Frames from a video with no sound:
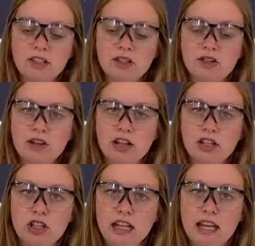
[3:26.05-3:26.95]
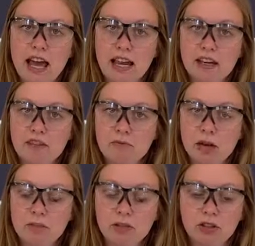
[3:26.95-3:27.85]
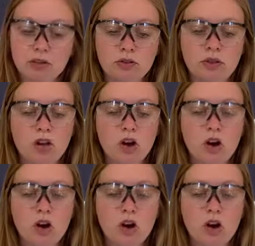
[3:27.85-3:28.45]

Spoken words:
to stretch the end of my balloon